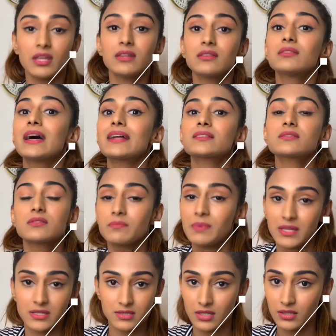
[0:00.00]
then that's the
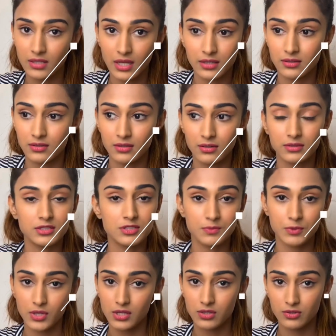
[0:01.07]
best thing that this
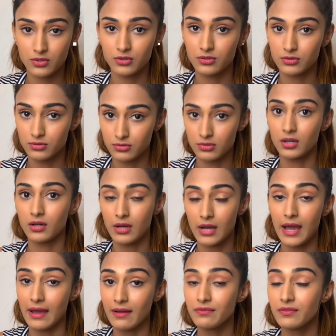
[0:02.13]
product could
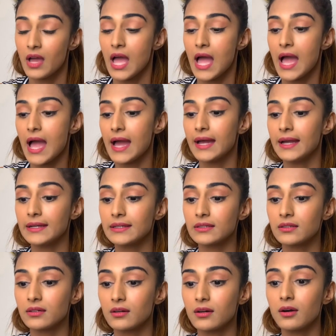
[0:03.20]
have. And
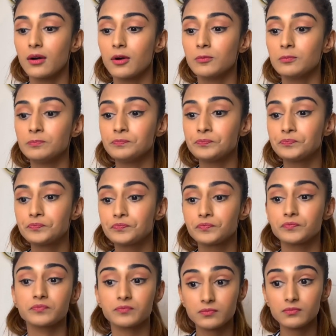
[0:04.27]

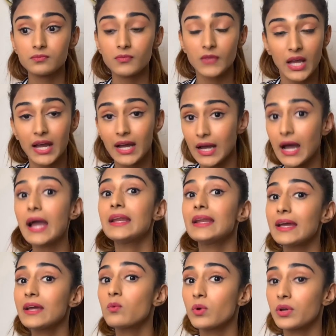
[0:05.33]
I
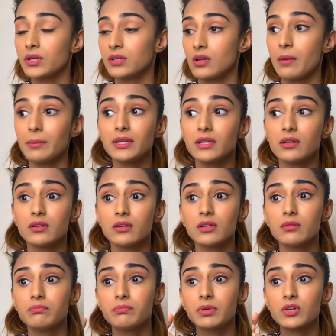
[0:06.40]
like what it, I mean,
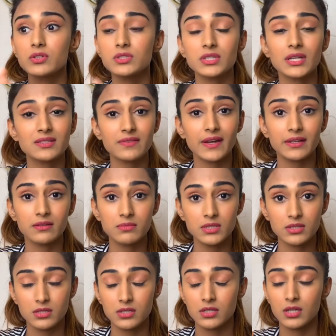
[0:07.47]
because it has
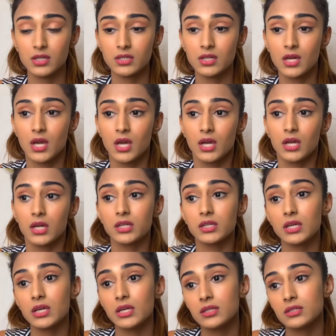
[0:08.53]
vitamin E,
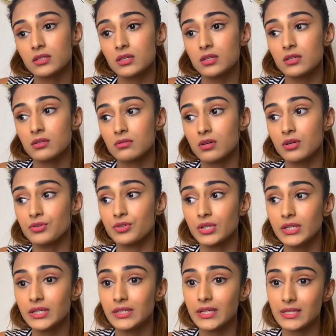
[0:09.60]
it
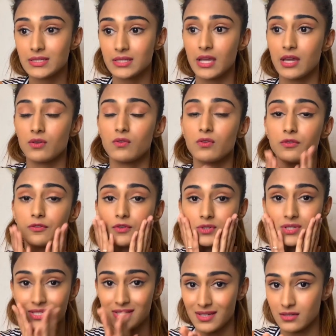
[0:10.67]
really takes care of your
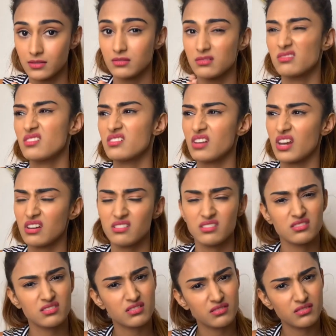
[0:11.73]
skin, the redness,